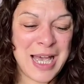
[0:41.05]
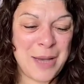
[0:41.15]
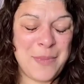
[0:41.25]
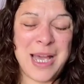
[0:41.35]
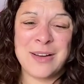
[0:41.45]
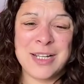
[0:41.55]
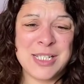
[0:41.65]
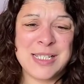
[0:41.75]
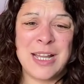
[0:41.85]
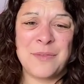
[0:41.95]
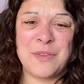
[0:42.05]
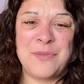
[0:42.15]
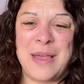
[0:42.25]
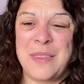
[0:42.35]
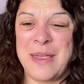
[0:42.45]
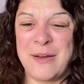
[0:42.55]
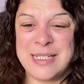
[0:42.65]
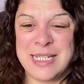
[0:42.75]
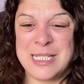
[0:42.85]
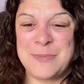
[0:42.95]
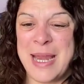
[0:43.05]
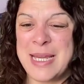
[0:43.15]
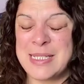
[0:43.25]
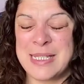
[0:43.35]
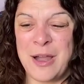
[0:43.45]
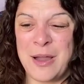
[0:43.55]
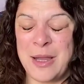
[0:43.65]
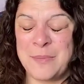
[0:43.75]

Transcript: And I just love the fact that there is this space that